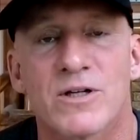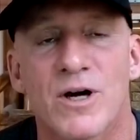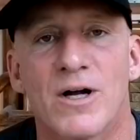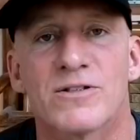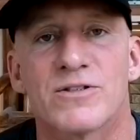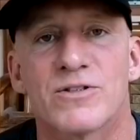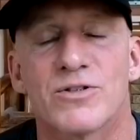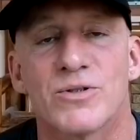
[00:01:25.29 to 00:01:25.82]

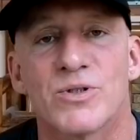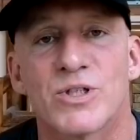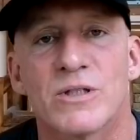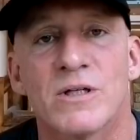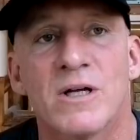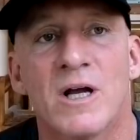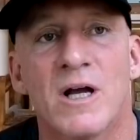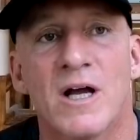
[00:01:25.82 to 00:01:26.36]

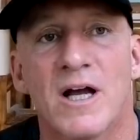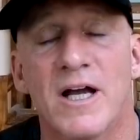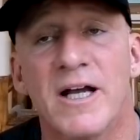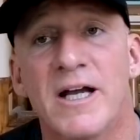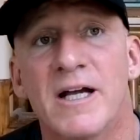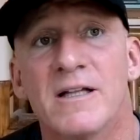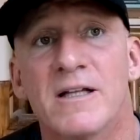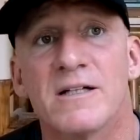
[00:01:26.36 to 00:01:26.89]
Constitution,
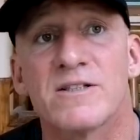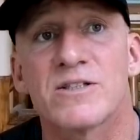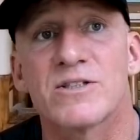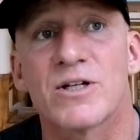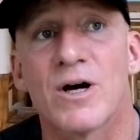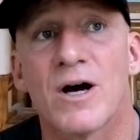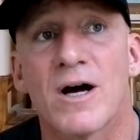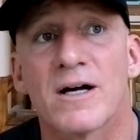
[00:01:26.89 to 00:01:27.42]
and let's
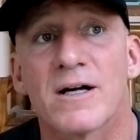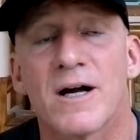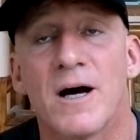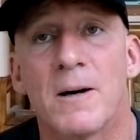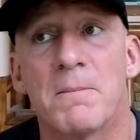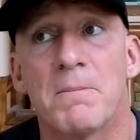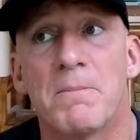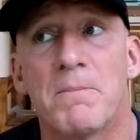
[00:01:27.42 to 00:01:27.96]
talk
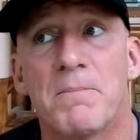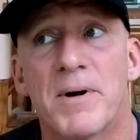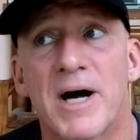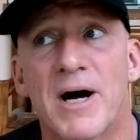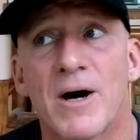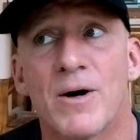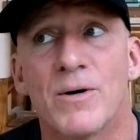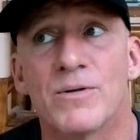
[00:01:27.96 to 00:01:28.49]

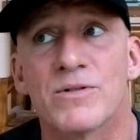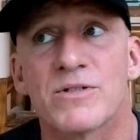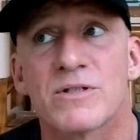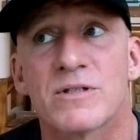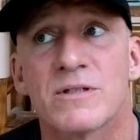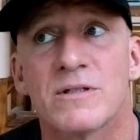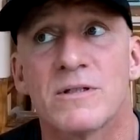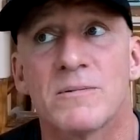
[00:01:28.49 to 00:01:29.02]

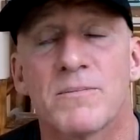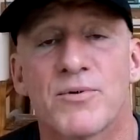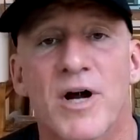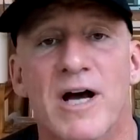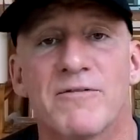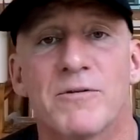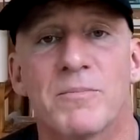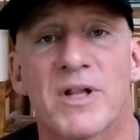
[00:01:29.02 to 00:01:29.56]
about
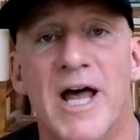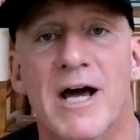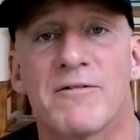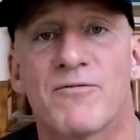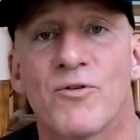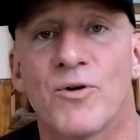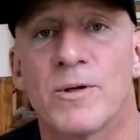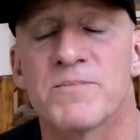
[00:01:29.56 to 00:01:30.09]
private
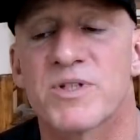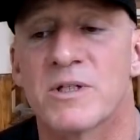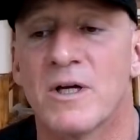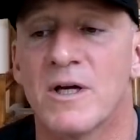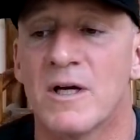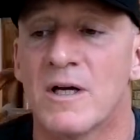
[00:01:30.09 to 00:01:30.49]
platforms.